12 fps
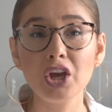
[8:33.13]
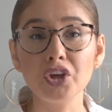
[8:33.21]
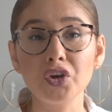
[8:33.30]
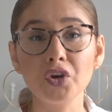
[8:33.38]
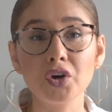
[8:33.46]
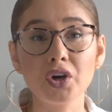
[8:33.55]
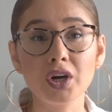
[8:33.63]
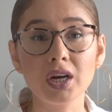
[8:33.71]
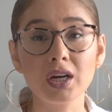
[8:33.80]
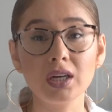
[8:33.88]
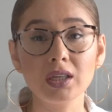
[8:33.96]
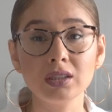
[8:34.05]

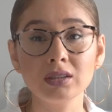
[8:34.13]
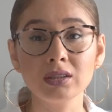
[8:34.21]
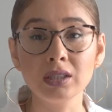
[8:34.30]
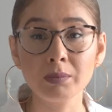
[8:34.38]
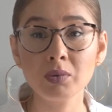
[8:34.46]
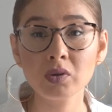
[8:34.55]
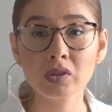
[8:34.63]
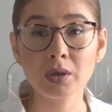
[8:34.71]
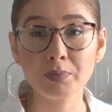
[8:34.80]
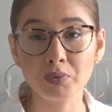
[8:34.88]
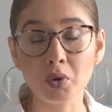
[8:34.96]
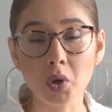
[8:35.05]
your nipples
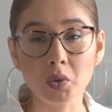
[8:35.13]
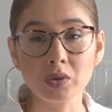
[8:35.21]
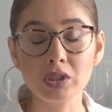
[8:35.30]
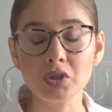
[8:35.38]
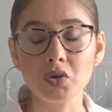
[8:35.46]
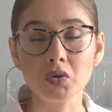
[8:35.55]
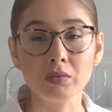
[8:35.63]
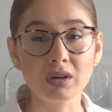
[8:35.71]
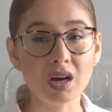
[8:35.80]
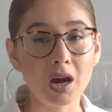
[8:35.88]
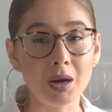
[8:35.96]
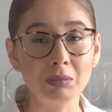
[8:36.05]
are prone to
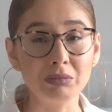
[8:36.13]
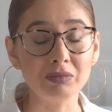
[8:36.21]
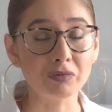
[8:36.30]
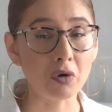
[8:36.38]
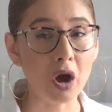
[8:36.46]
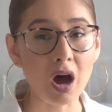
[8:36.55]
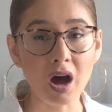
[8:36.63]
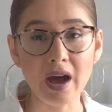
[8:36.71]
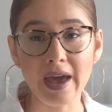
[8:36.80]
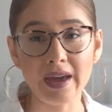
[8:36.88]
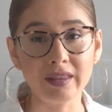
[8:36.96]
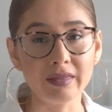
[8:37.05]
become
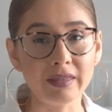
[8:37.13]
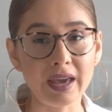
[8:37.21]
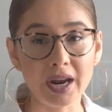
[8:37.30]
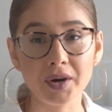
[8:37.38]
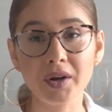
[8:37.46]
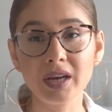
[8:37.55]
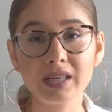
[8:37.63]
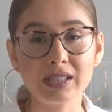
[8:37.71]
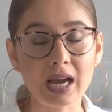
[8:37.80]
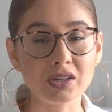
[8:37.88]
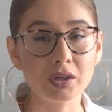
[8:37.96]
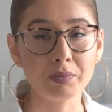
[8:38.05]
raw and the area
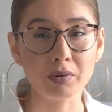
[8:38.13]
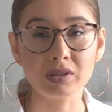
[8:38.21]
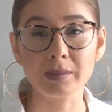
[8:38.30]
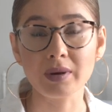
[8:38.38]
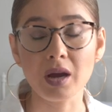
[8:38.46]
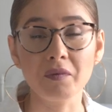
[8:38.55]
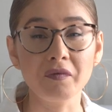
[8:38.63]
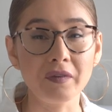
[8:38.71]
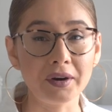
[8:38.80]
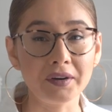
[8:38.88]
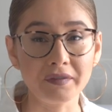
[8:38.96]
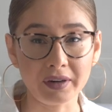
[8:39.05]
is actually prone to become
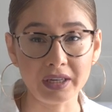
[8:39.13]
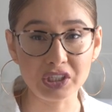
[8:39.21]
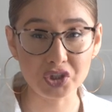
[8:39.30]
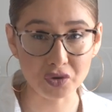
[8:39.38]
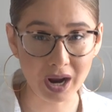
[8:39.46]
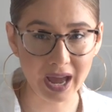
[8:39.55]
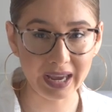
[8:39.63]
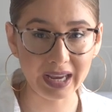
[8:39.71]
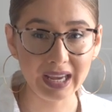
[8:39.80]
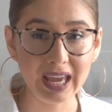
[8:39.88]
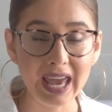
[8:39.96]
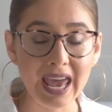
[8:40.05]
very, very dry.